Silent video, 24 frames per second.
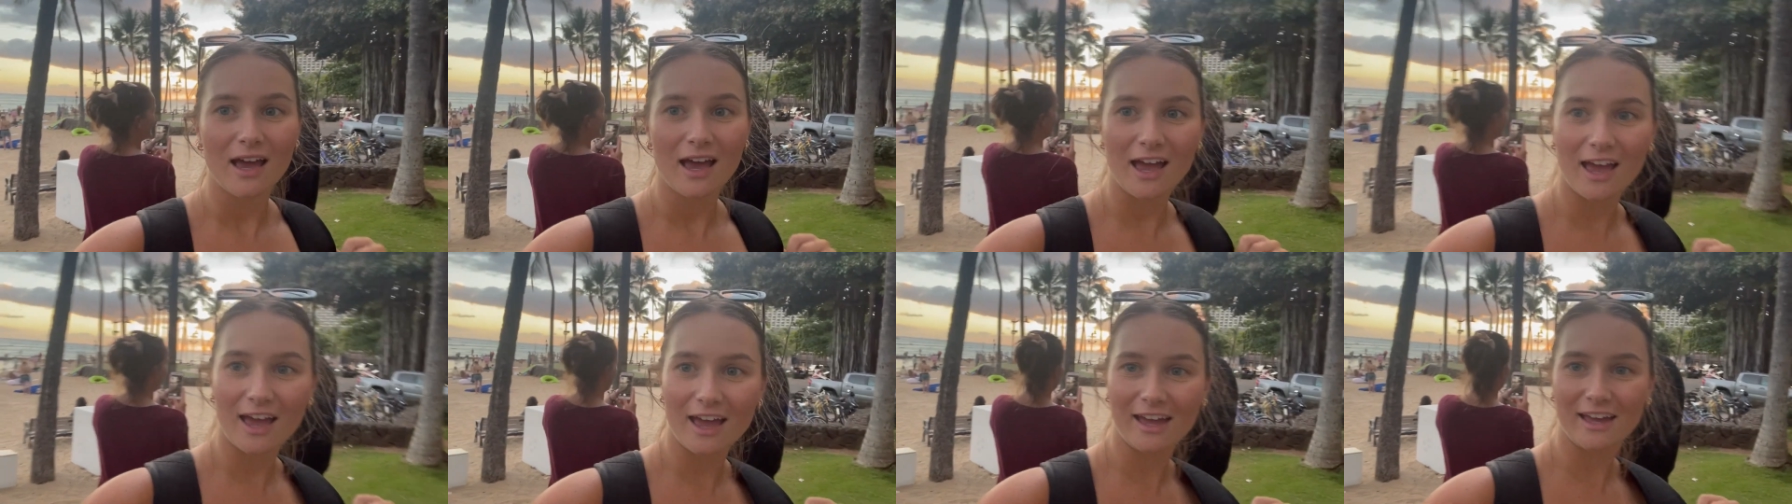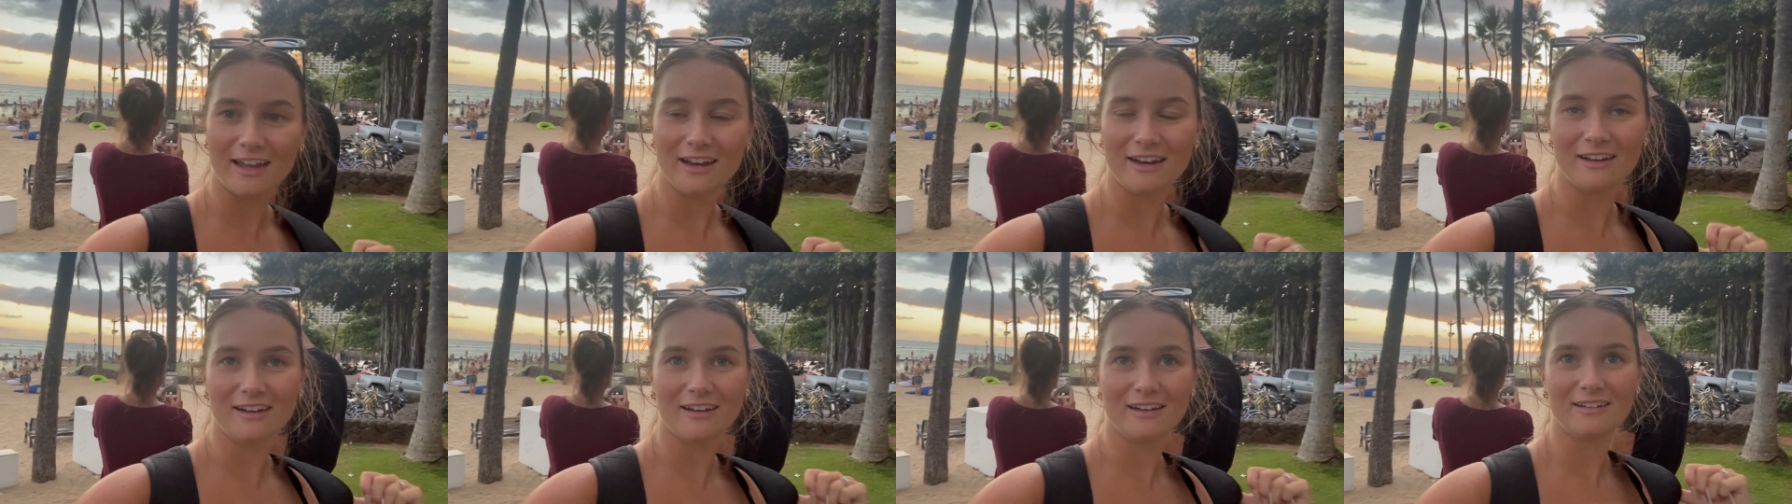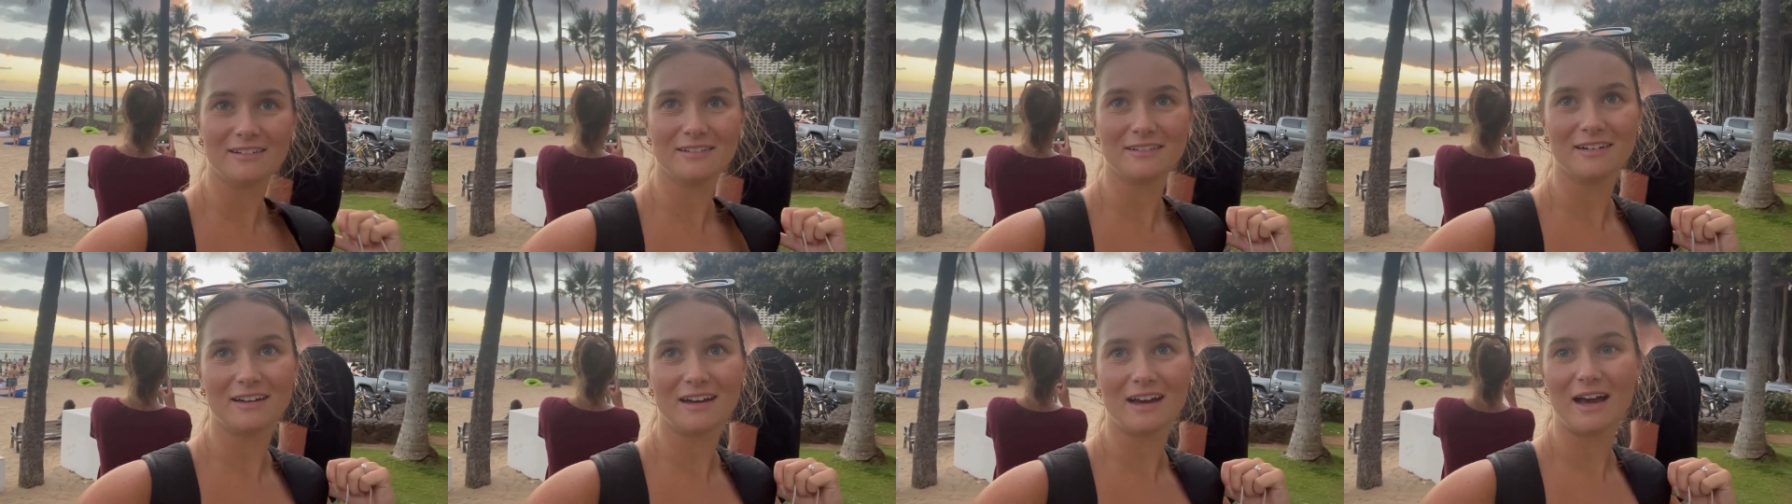And
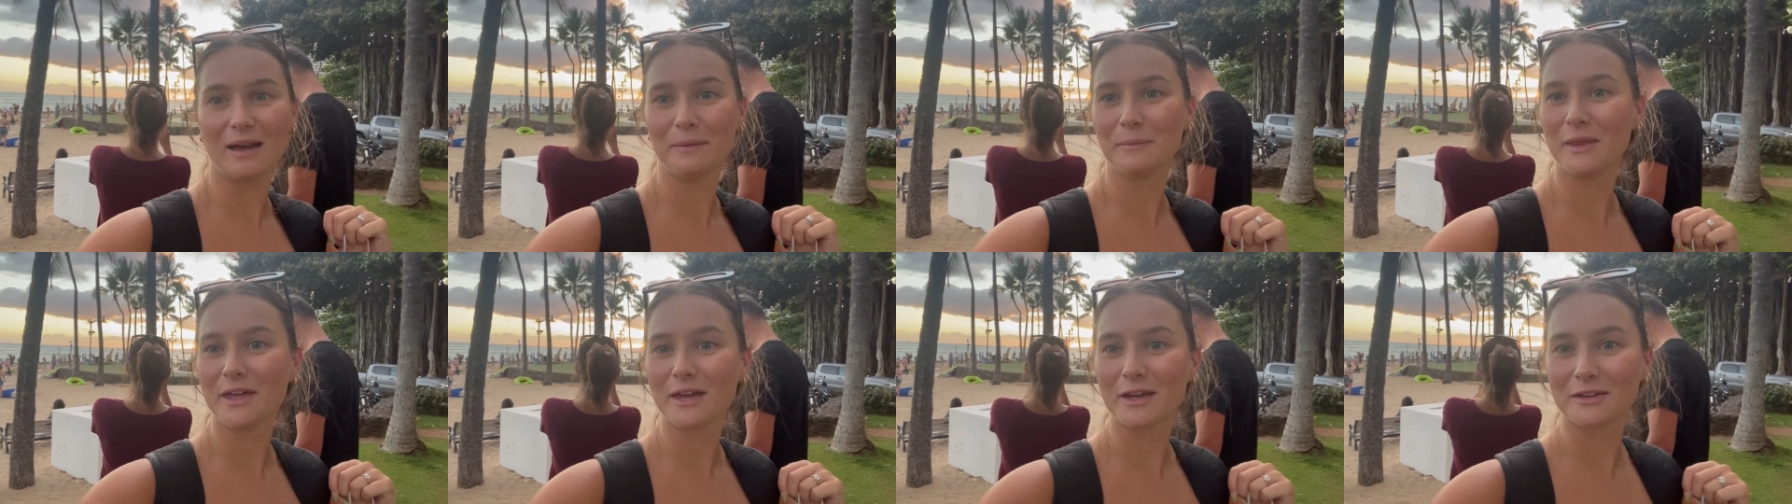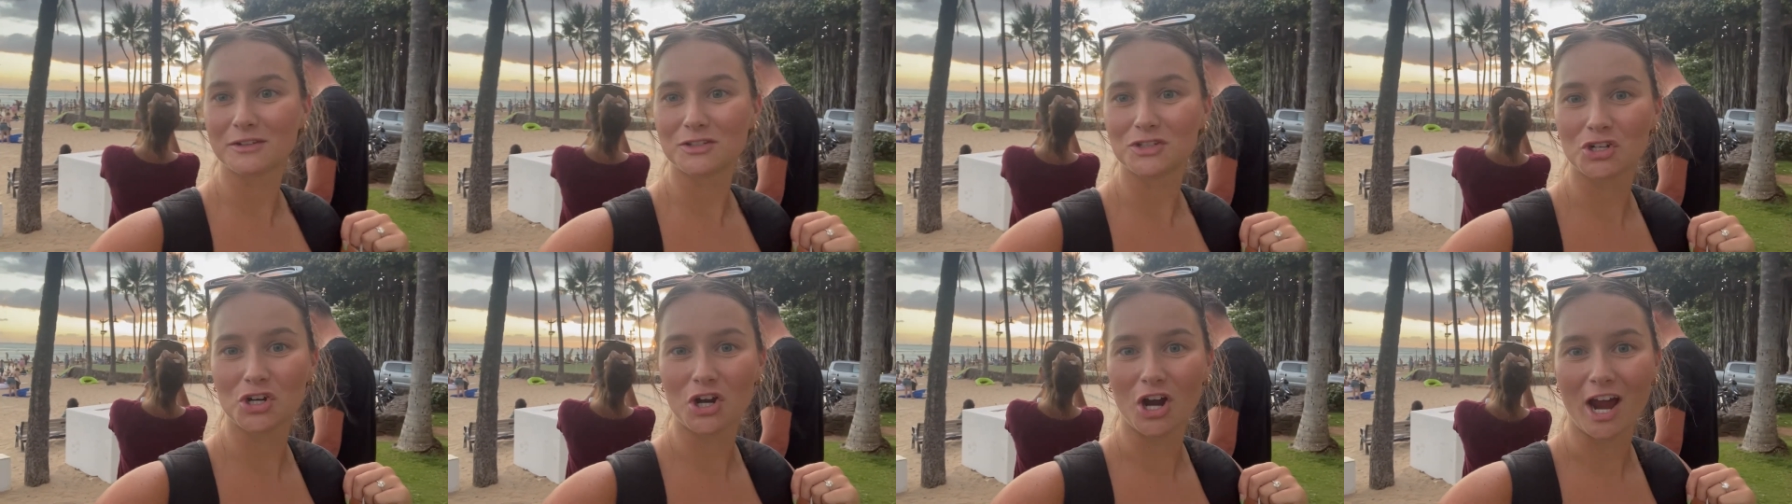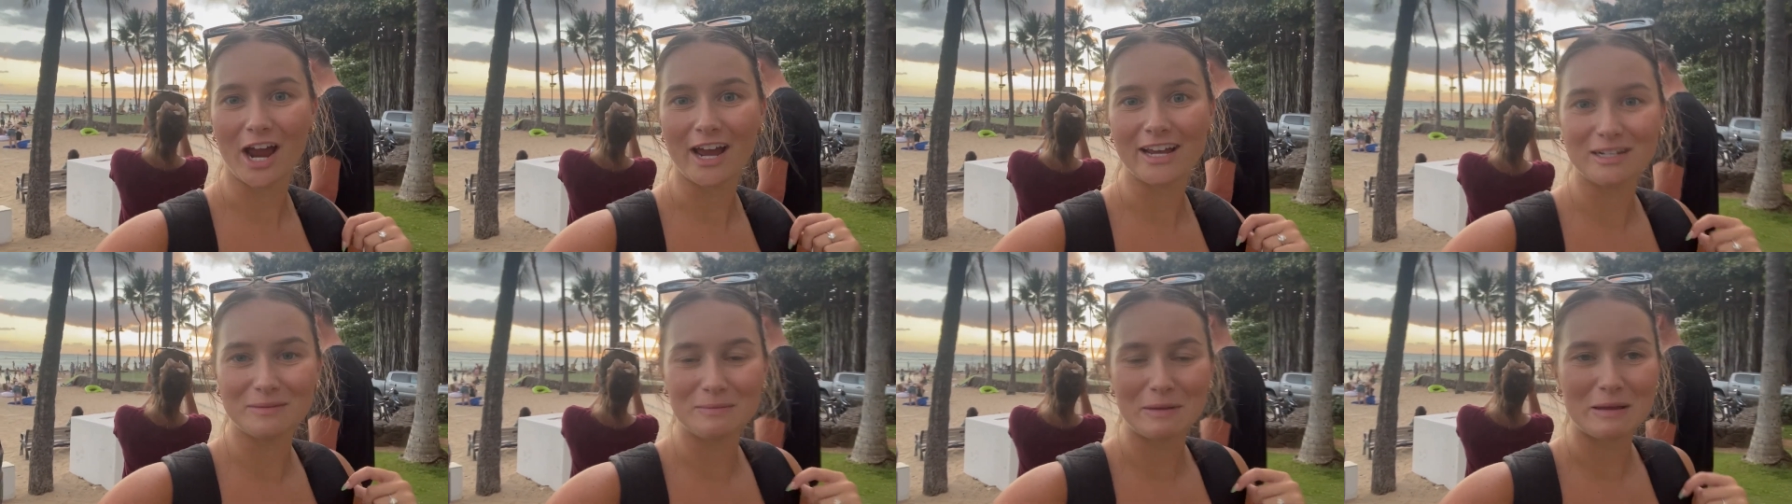I'm like
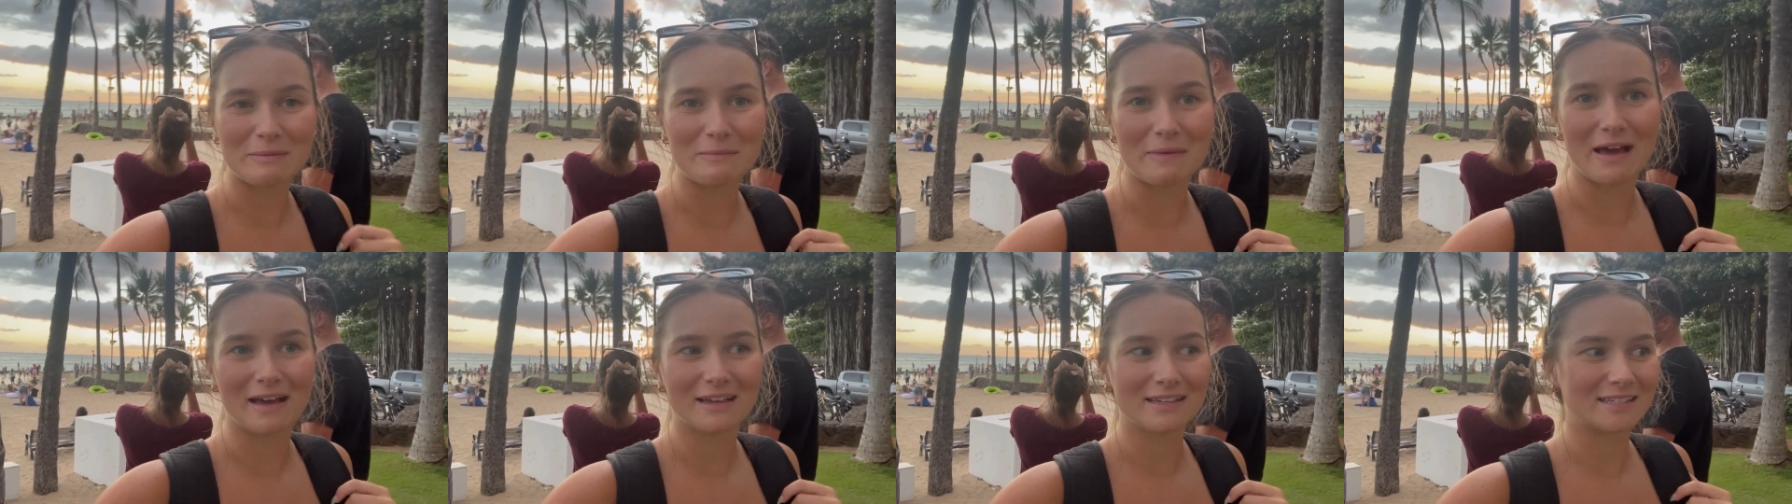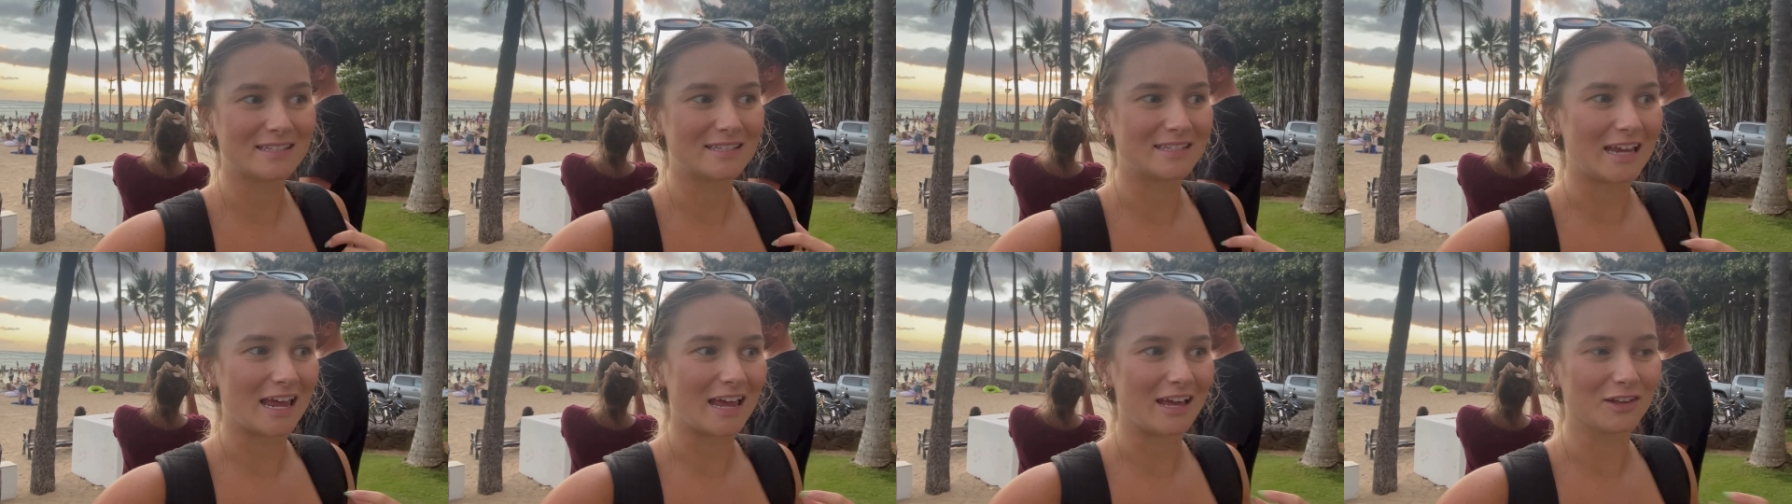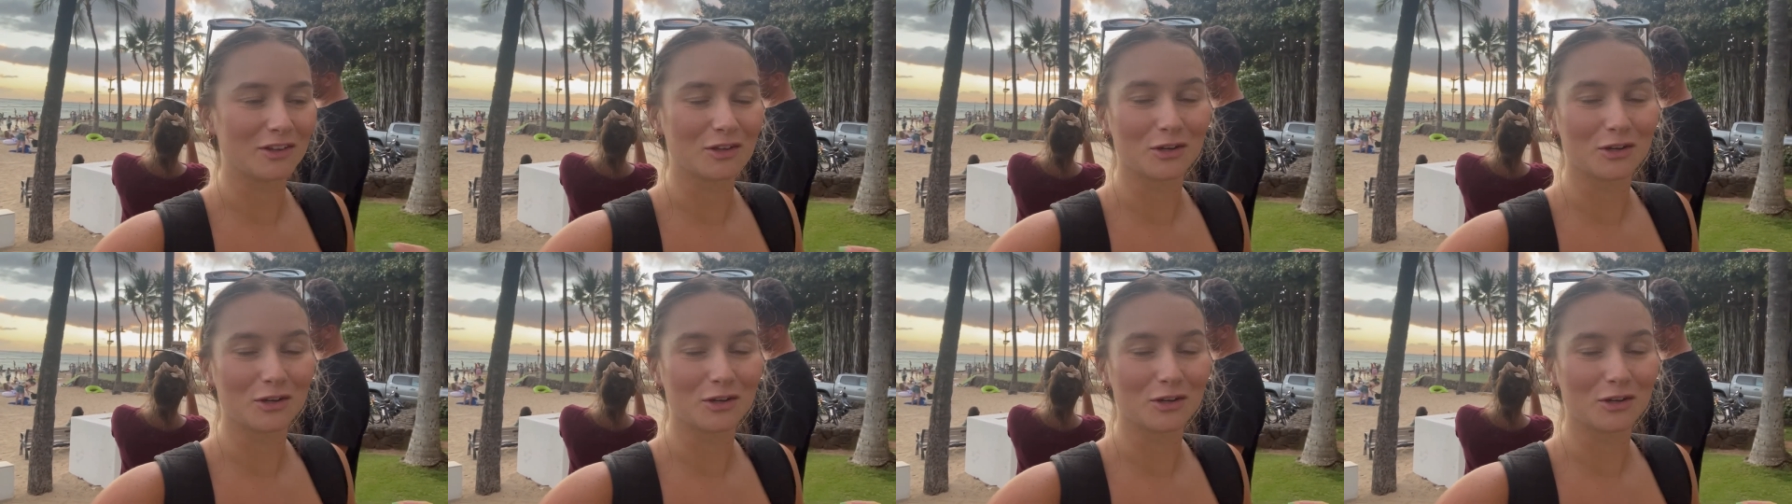trying to make Matt stay a